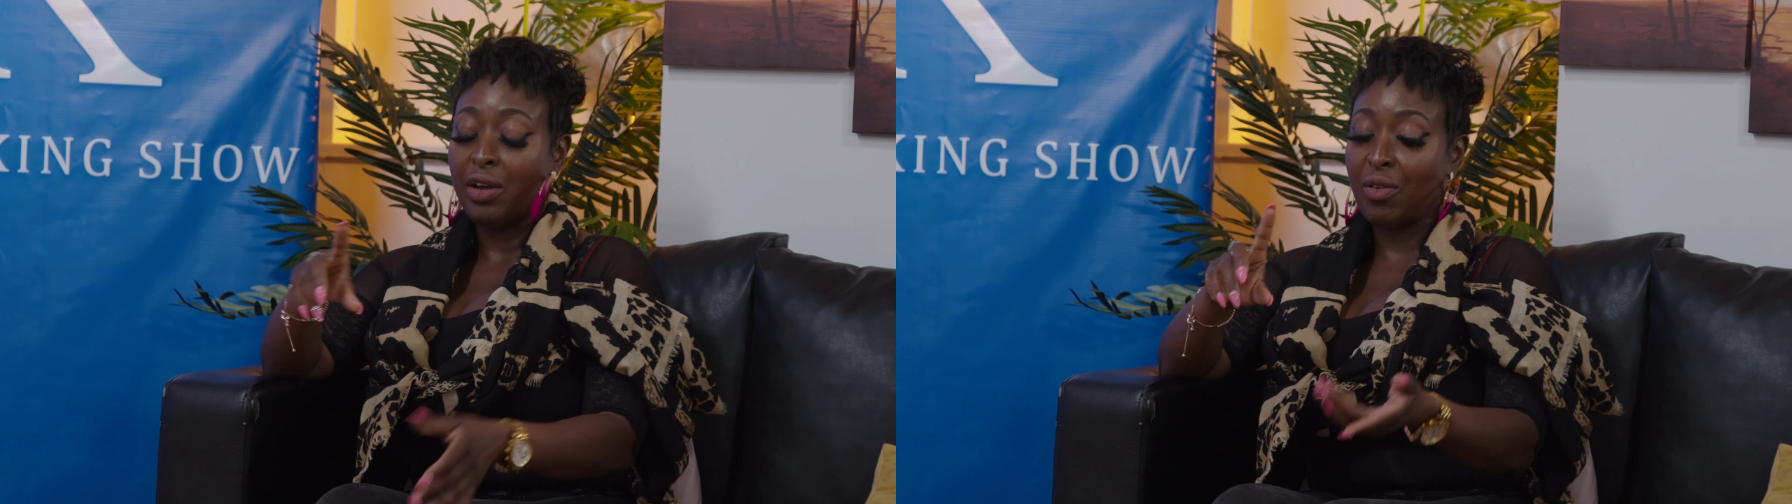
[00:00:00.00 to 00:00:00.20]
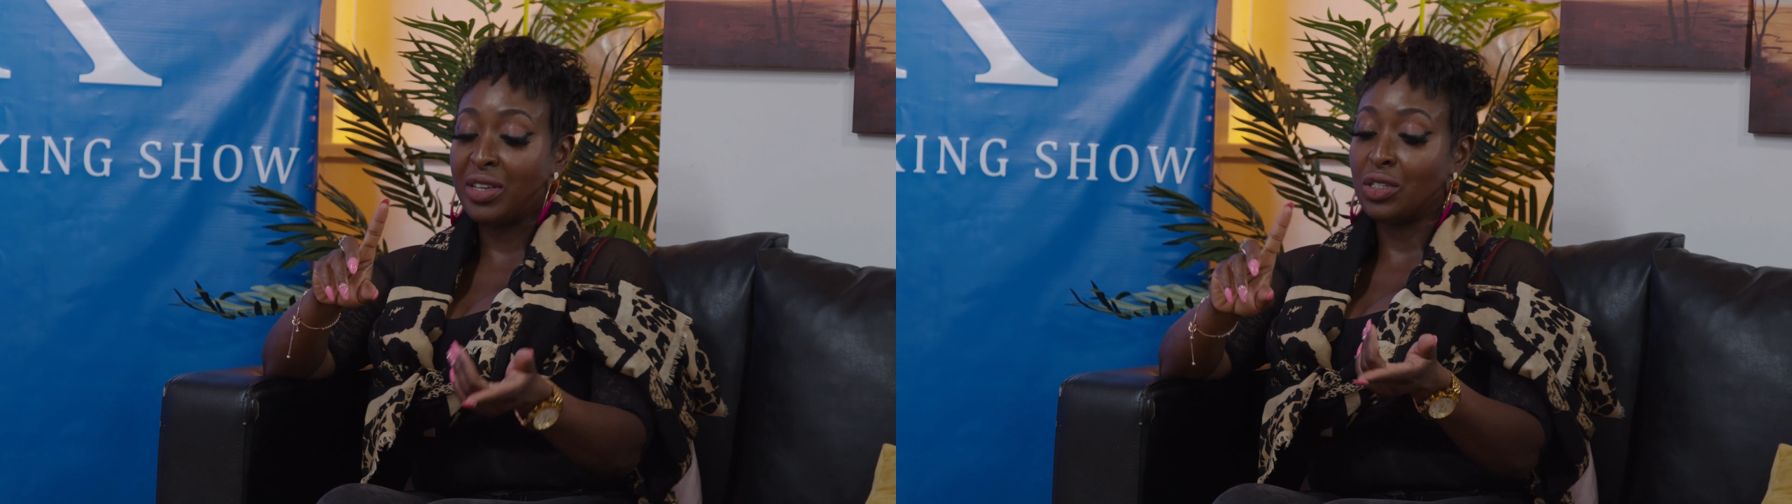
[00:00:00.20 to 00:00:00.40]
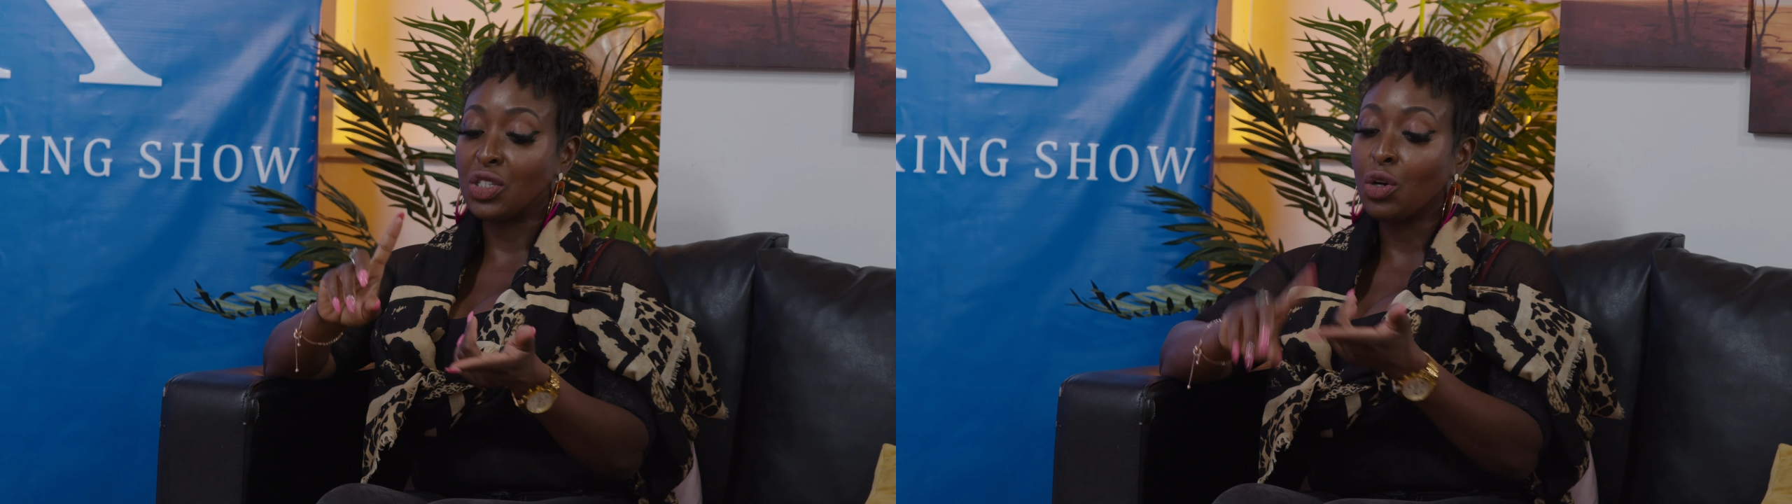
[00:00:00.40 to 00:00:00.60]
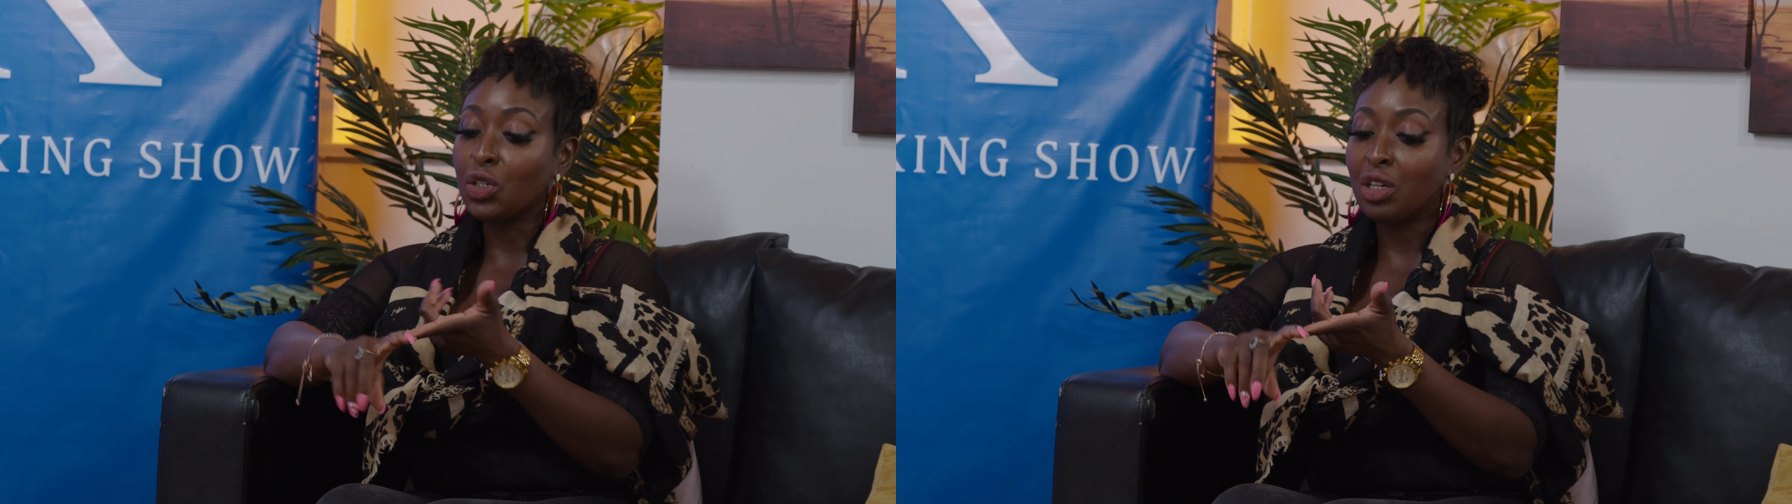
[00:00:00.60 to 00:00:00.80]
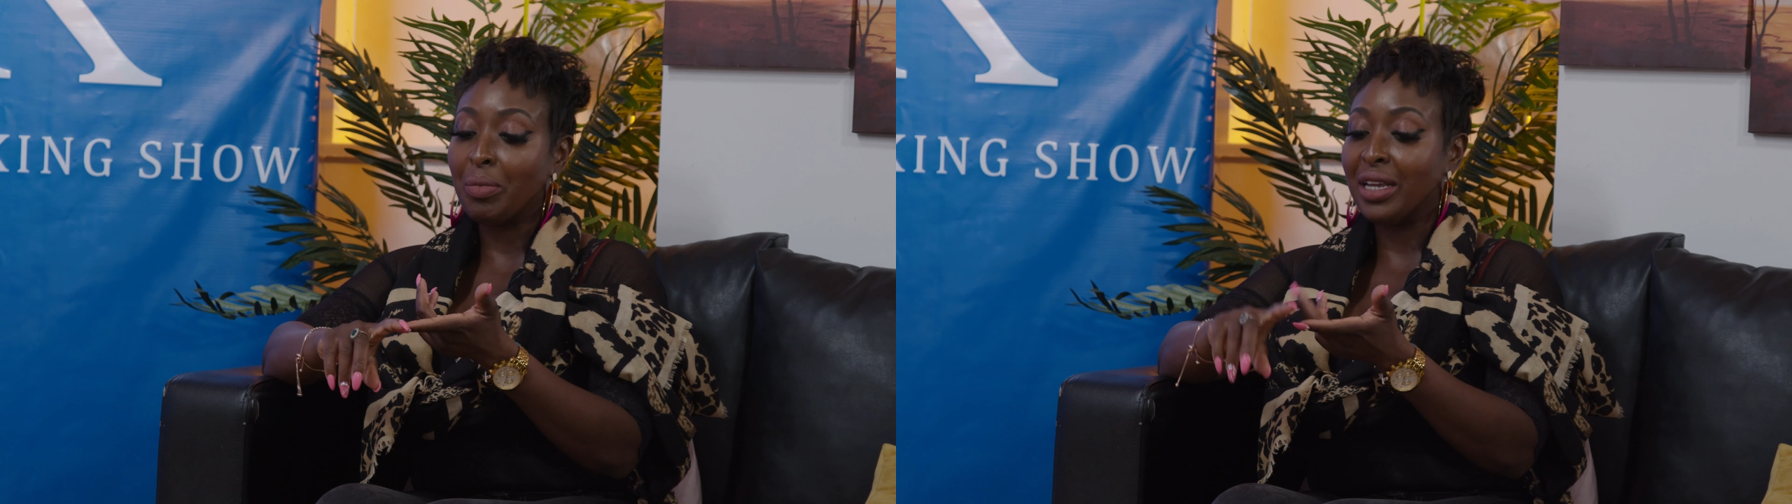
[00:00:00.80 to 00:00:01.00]
whether it's on
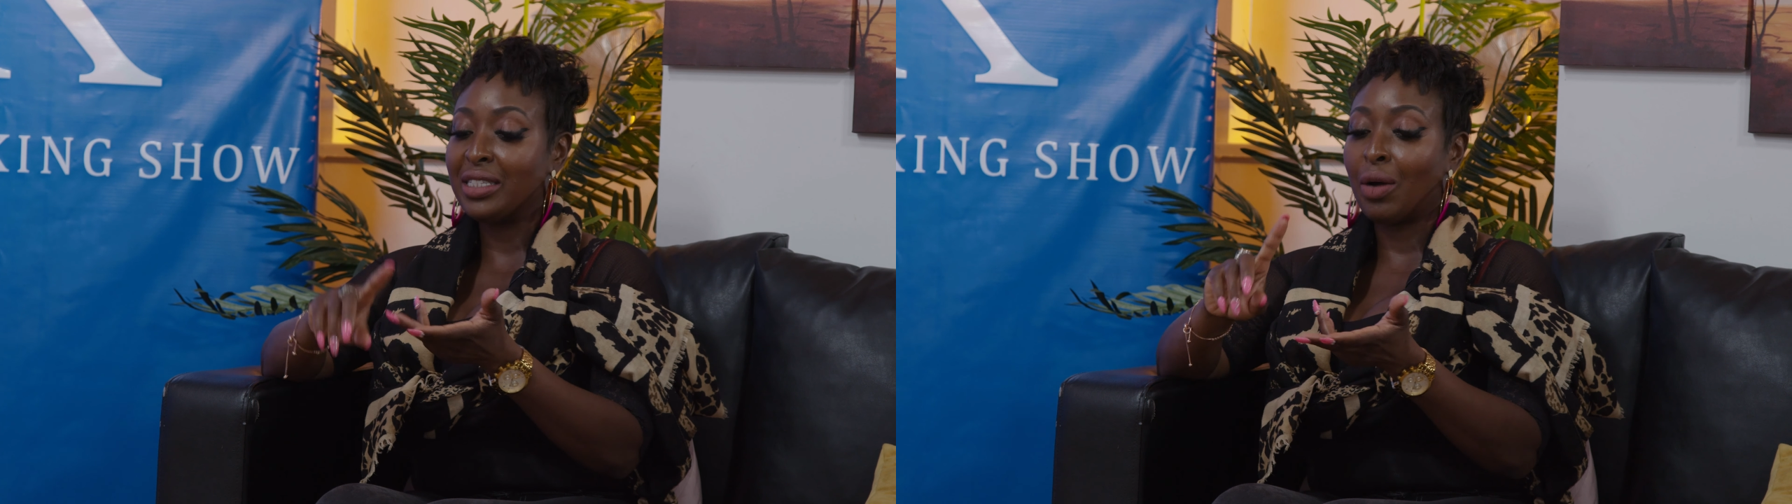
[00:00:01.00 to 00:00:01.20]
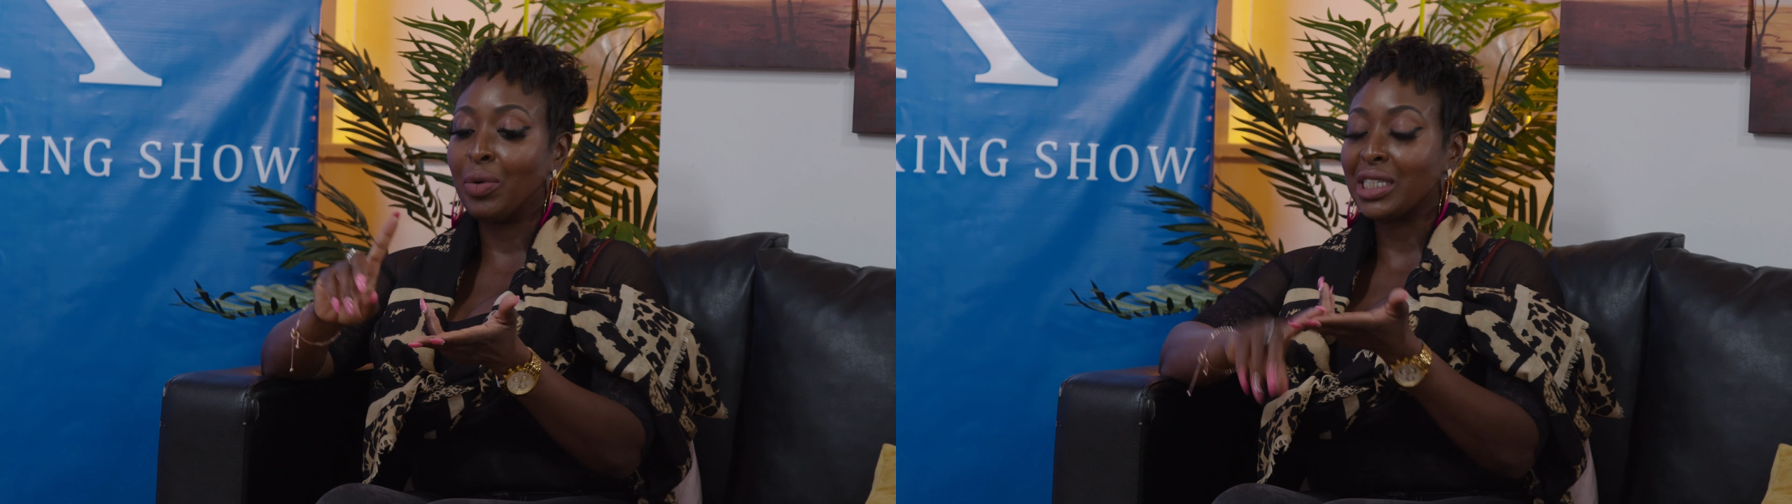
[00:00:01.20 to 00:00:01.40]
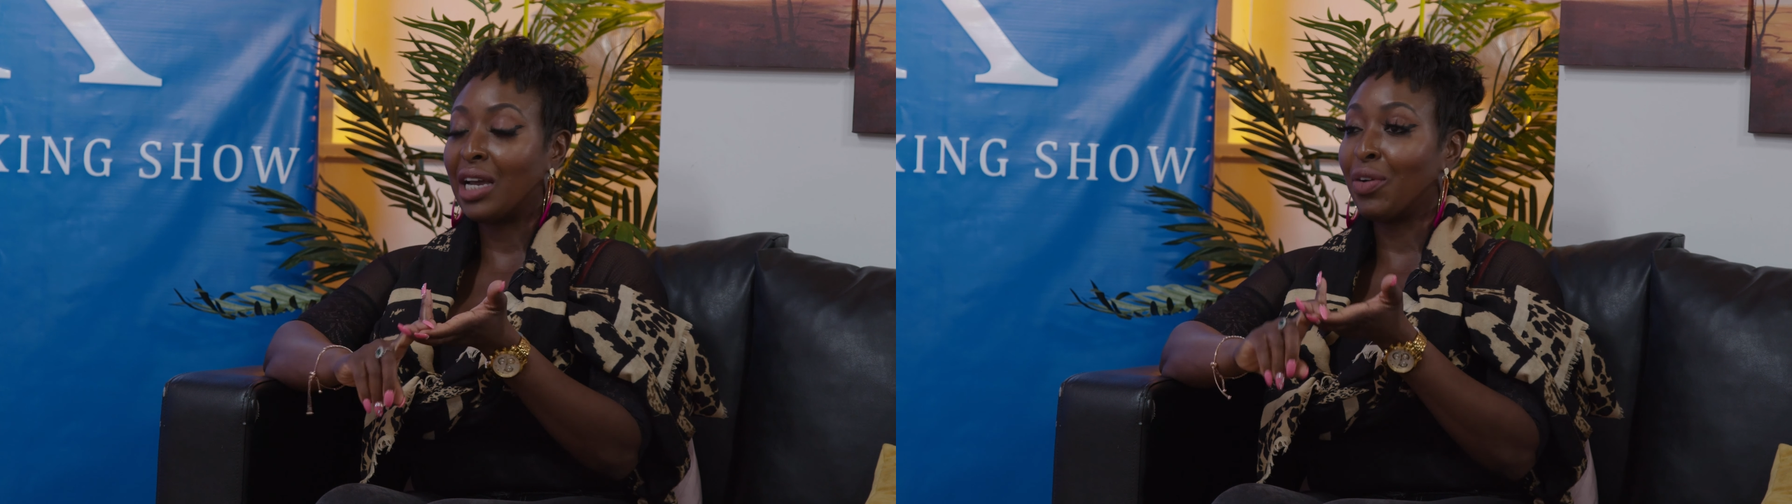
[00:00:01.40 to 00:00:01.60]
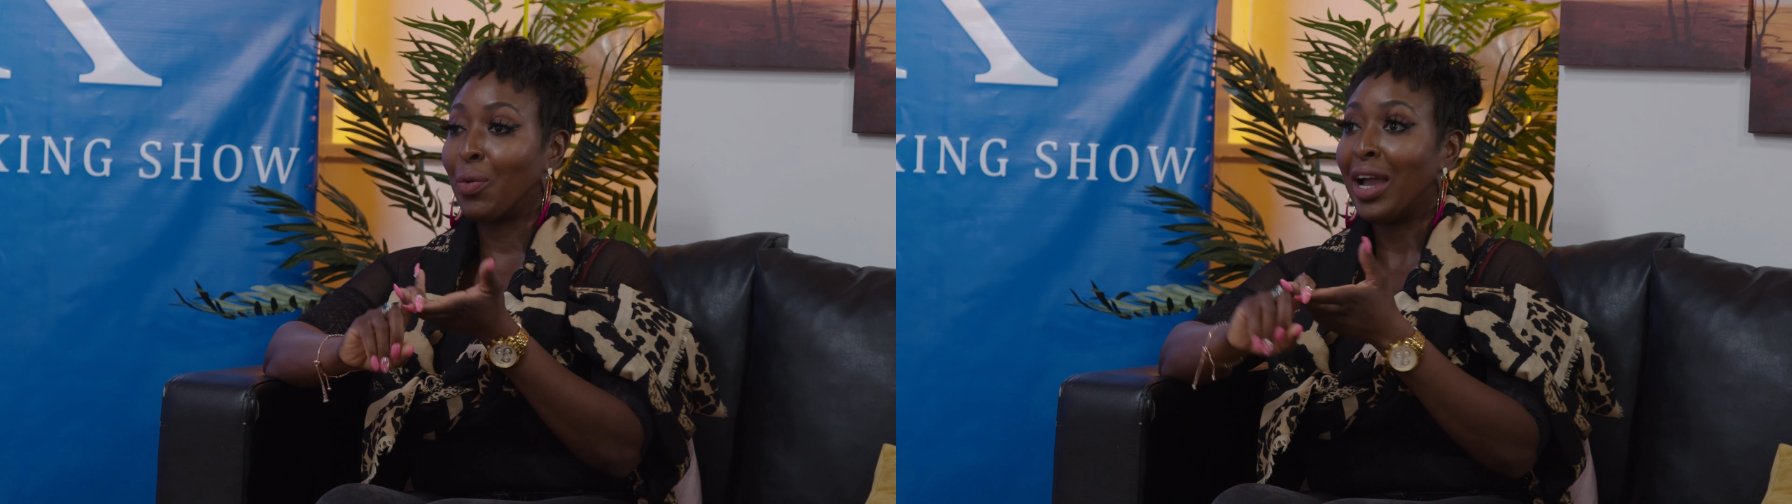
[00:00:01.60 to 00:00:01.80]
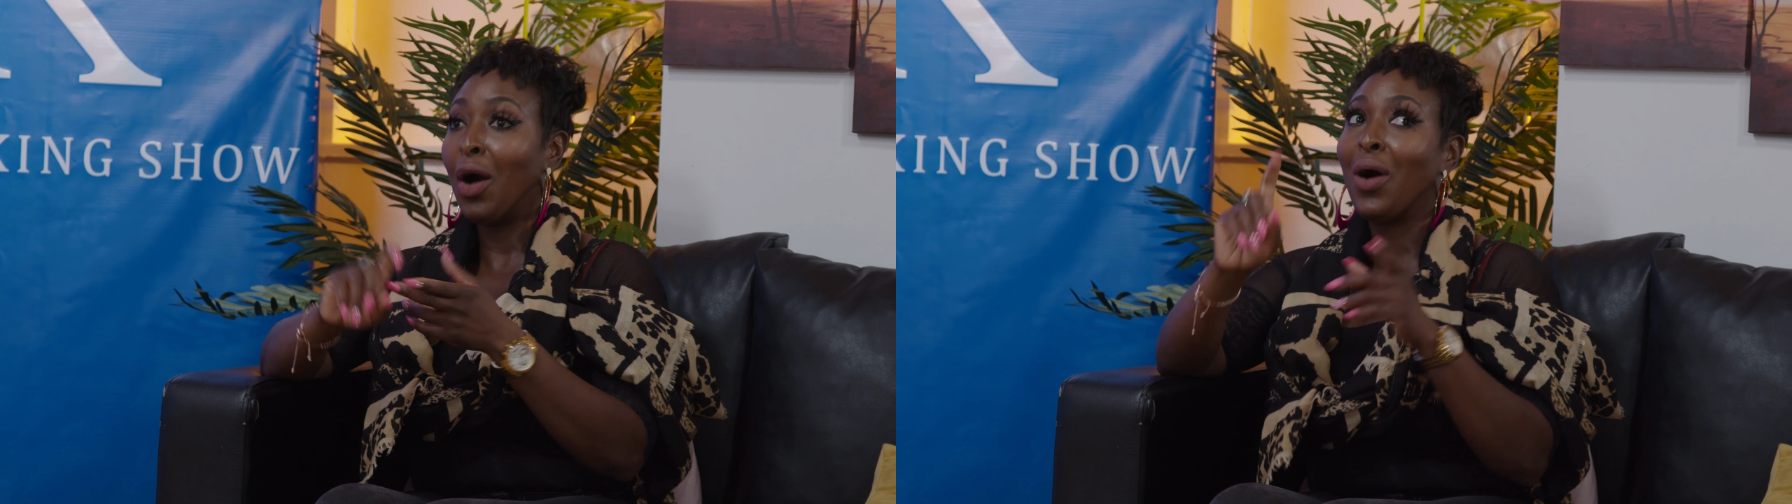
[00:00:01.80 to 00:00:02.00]
social media, whichever
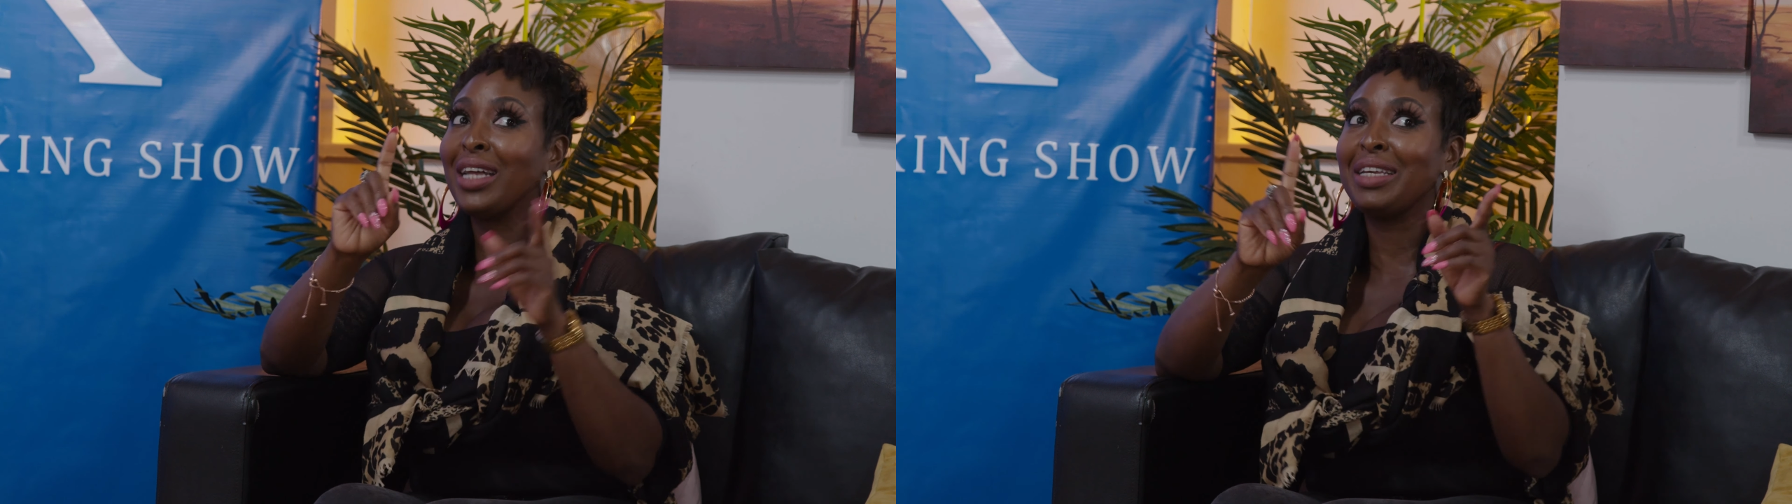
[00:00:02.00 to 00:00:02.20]
way. Oh,